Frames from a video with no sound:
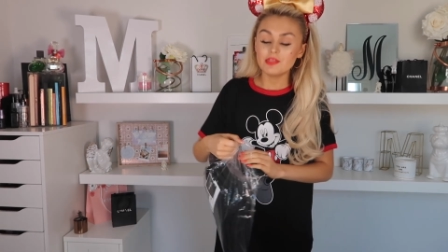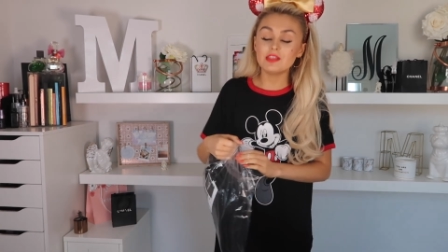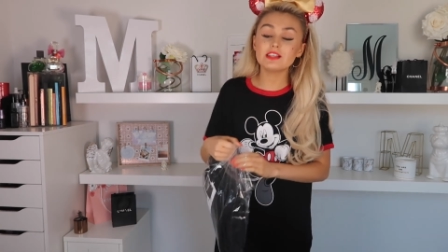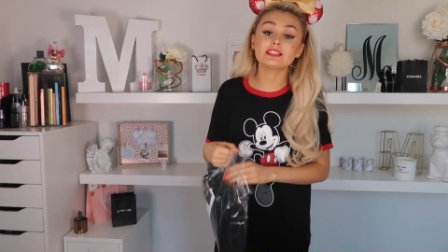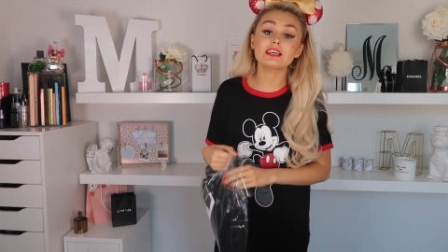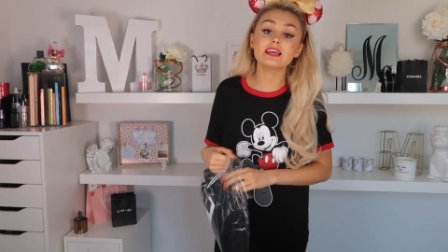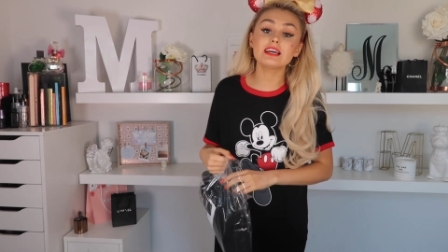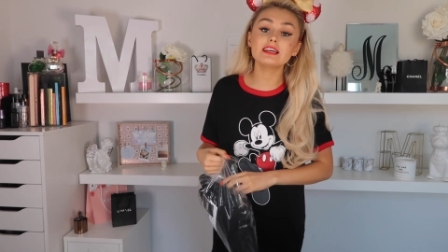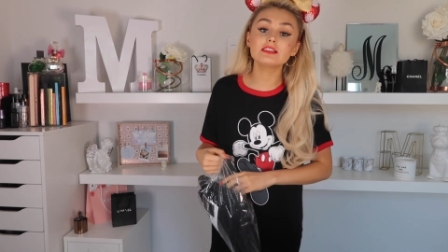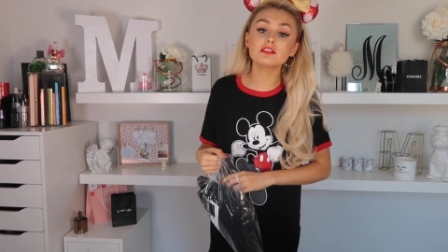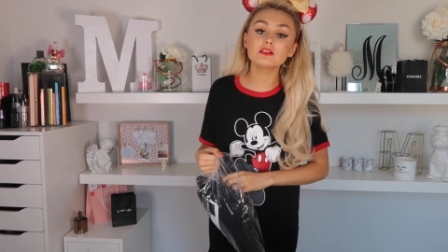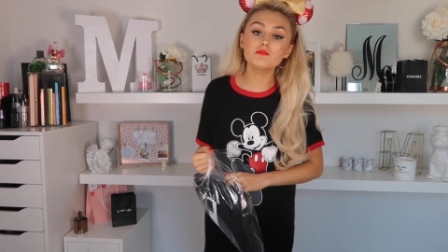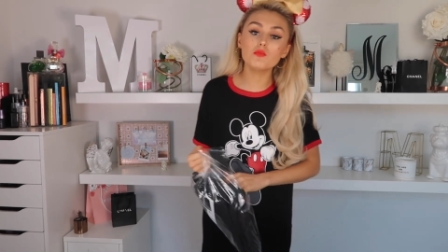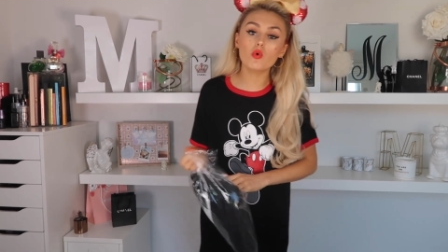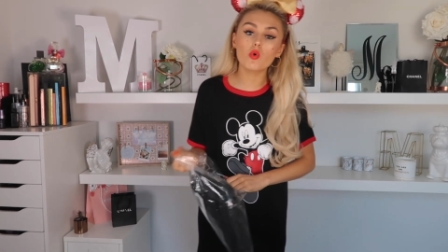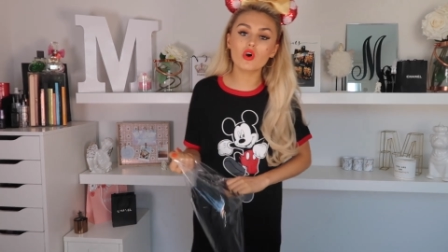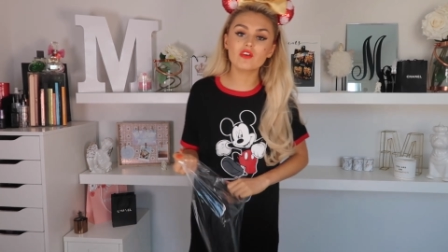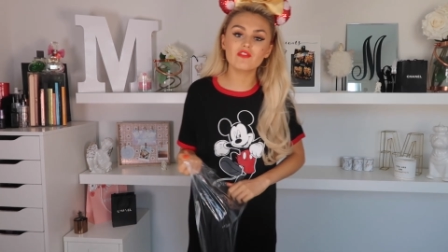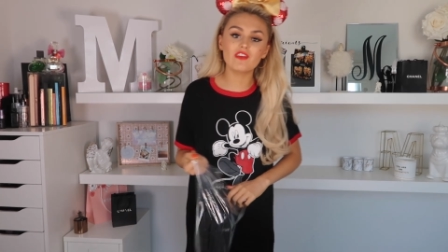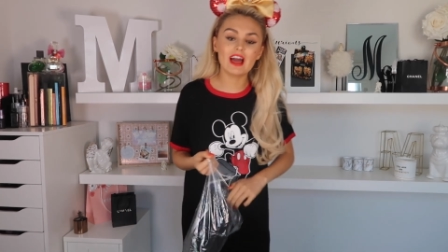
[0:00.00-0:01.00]
This is
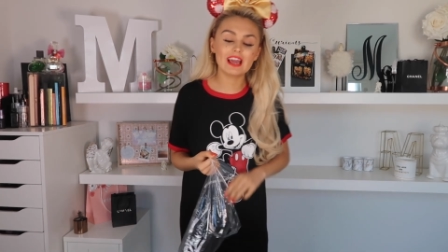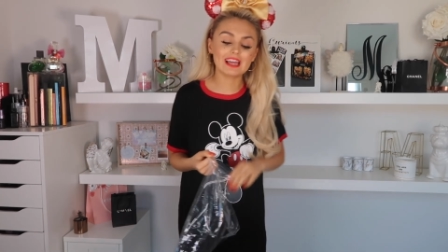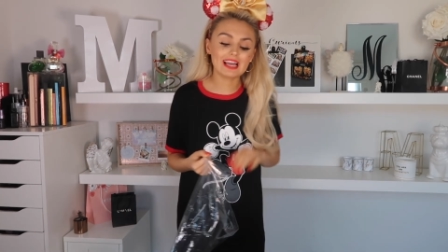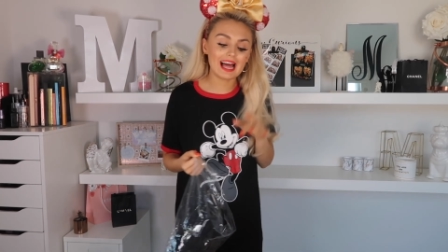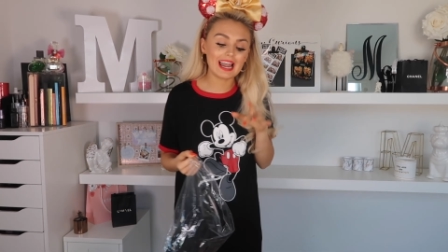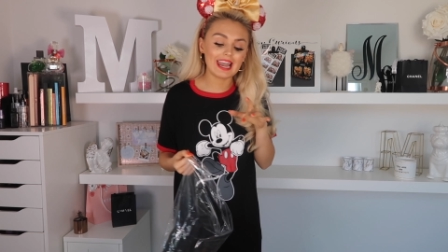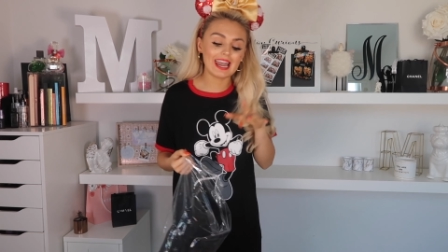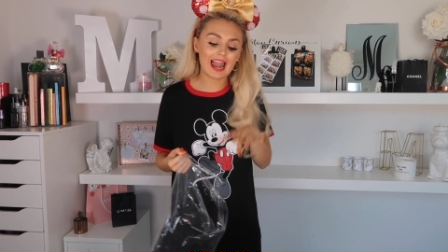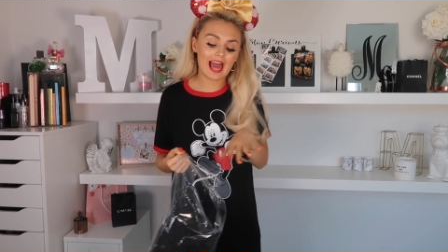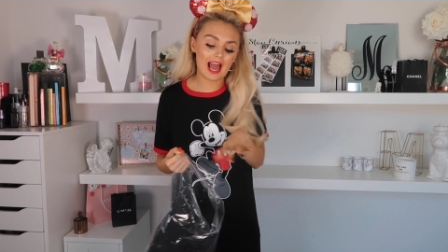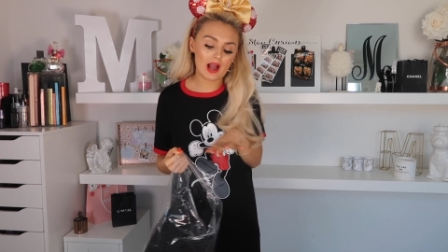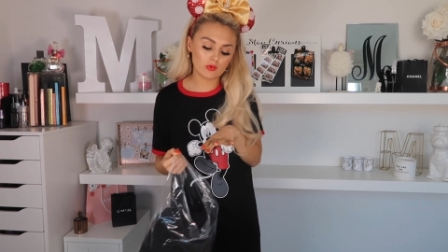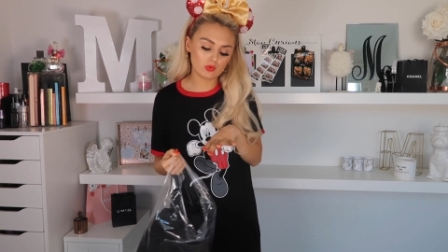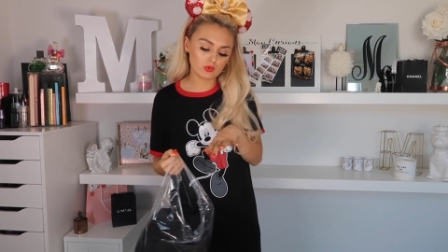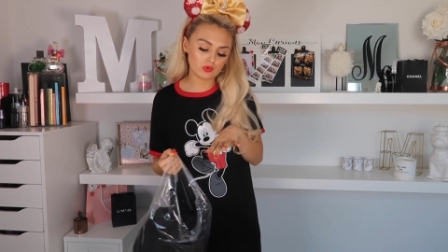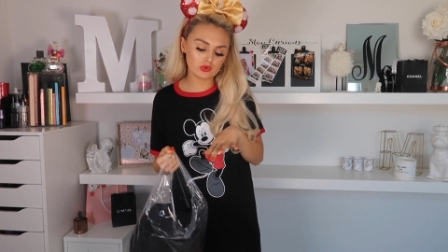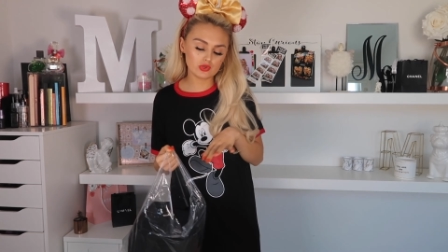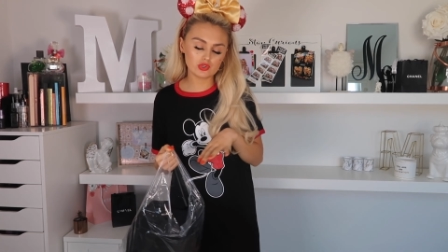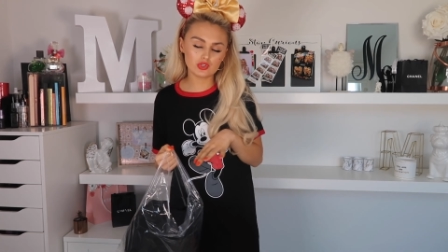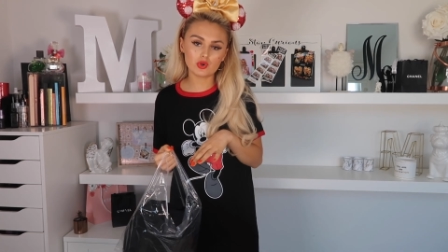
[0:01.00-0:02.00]
more of like a
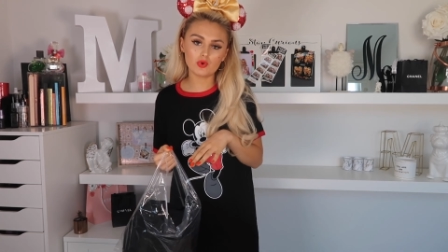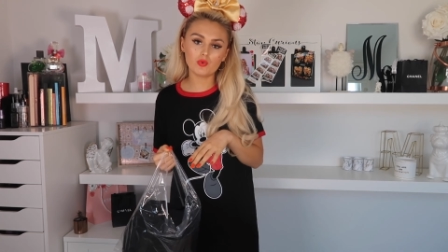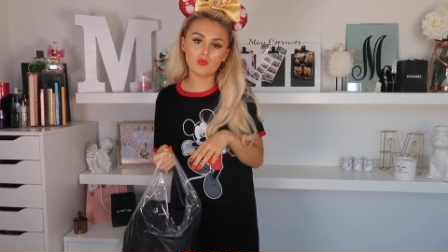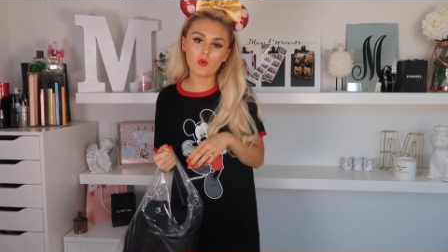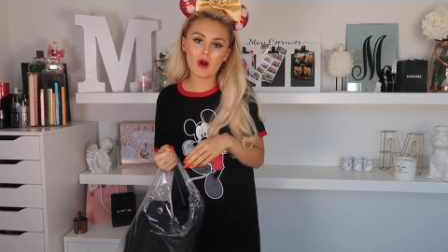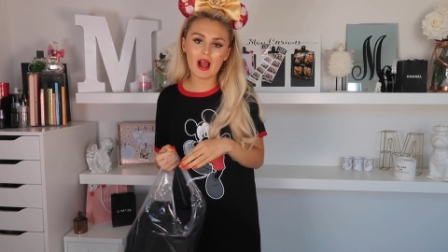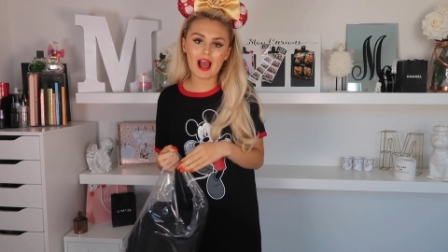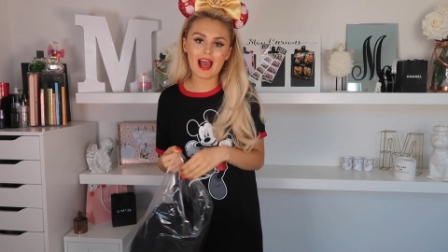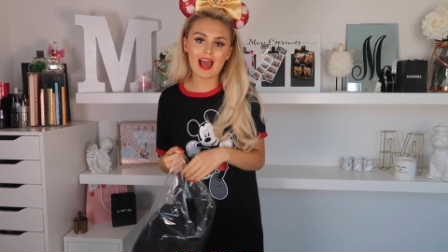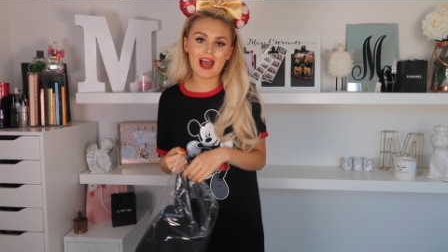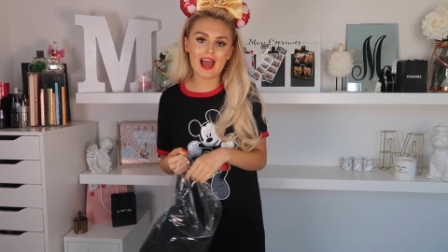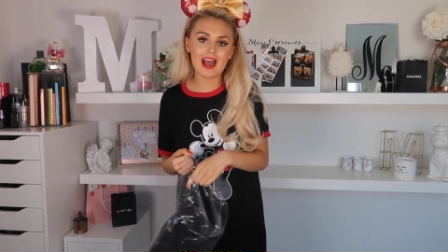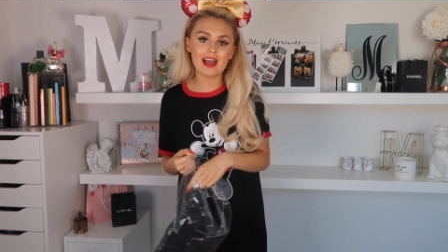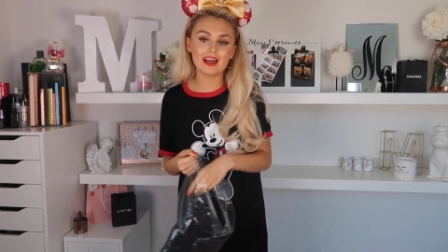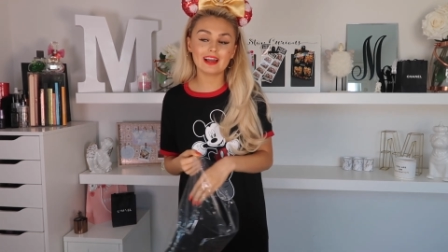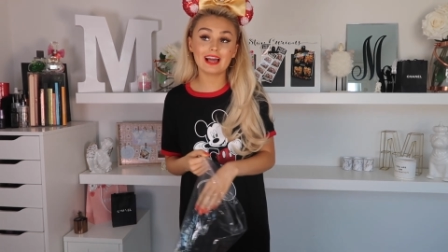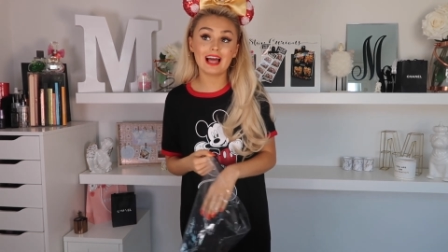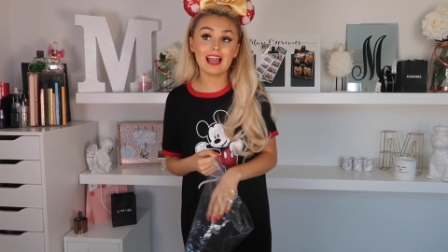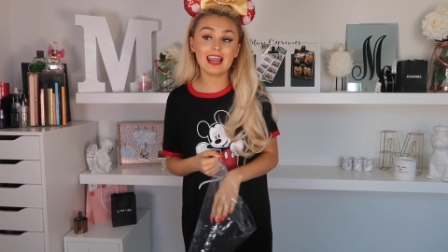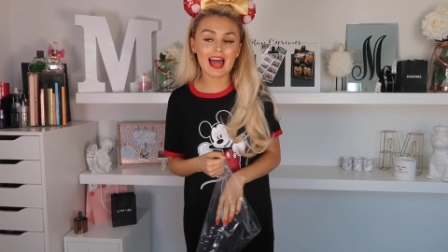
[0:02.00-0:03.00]
lounge wear
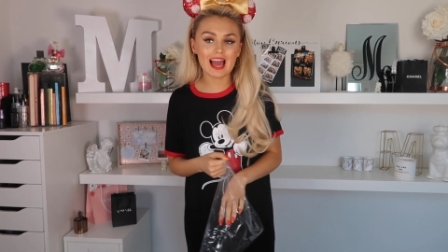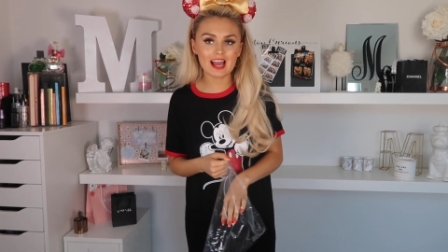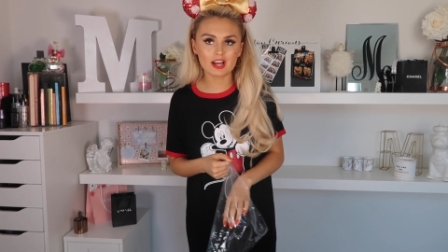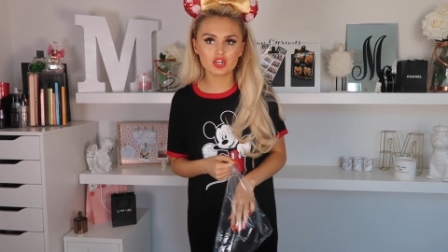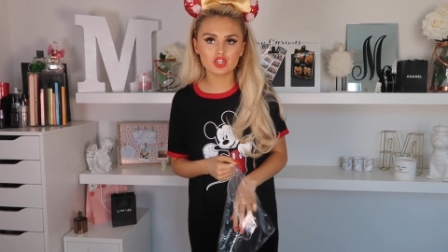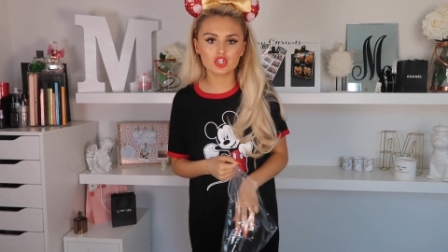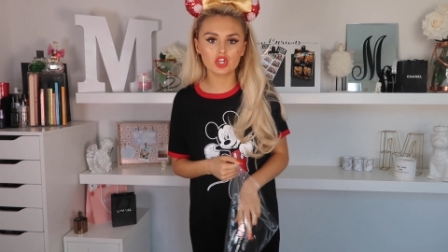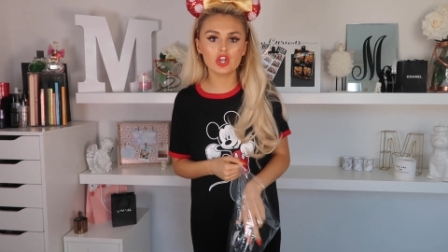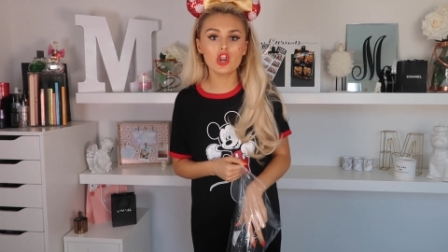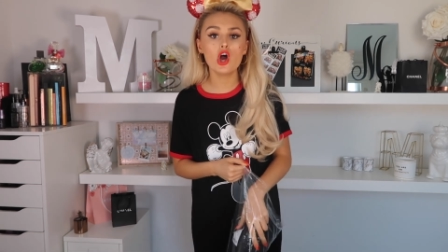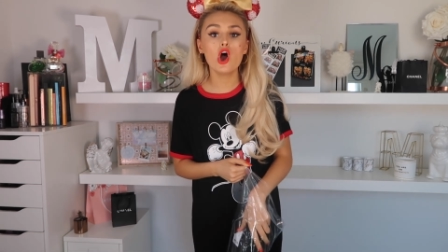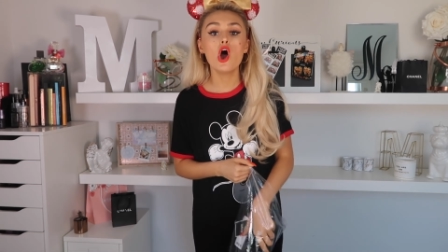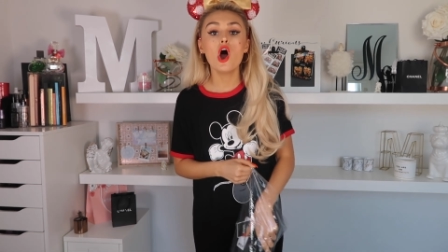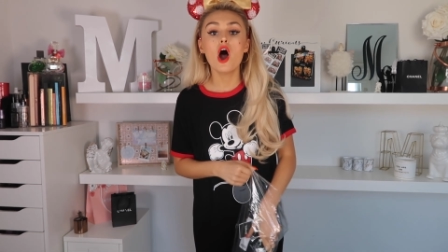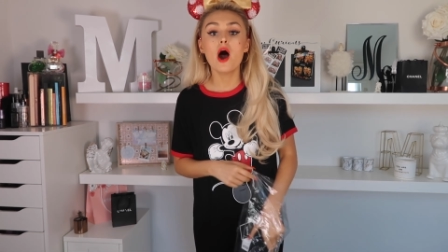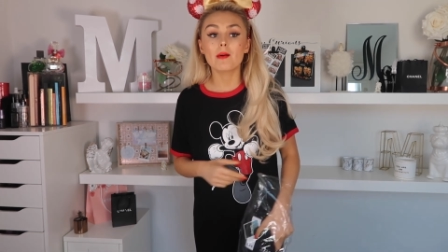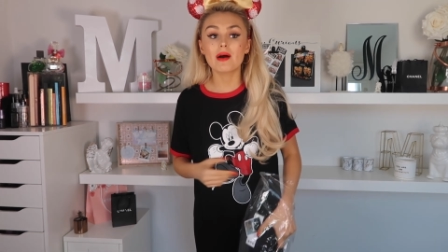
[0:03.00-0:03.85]
collection,